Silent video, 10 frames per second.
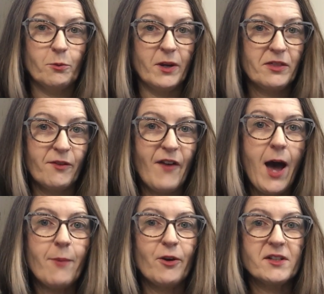with the
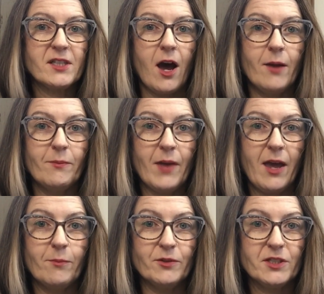fabrics, I'm
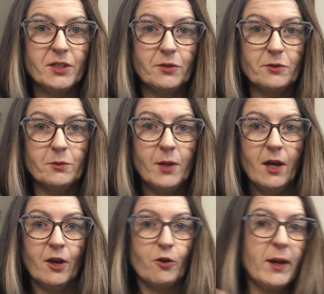able to
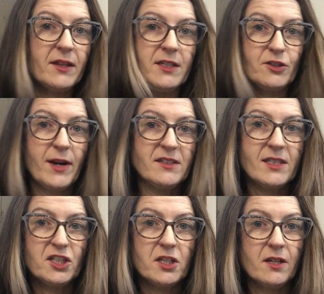quickly
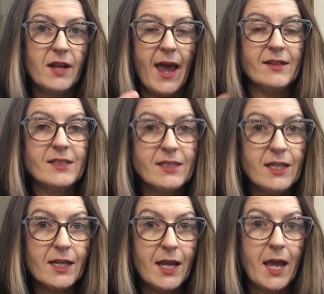transition and
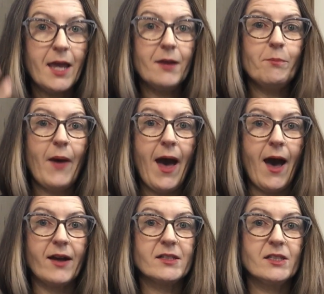see
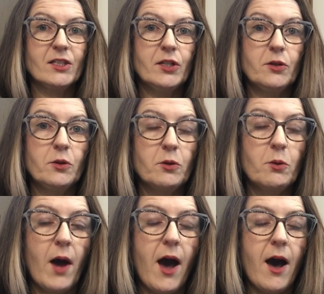impacts
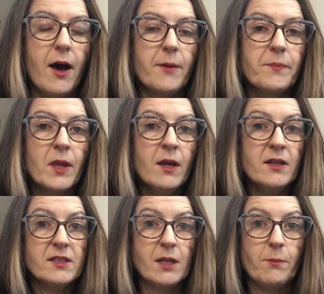to
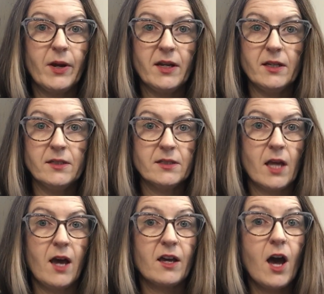somebody's
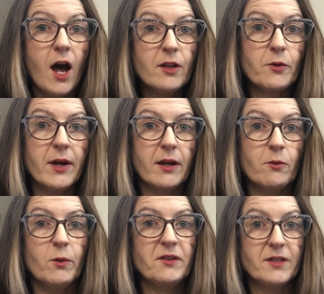
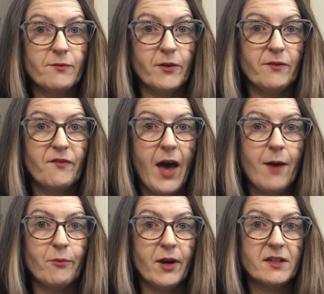coloring with different
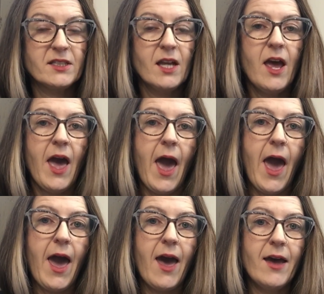fabrics.
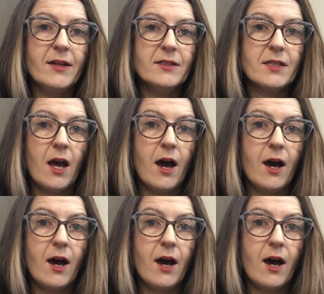And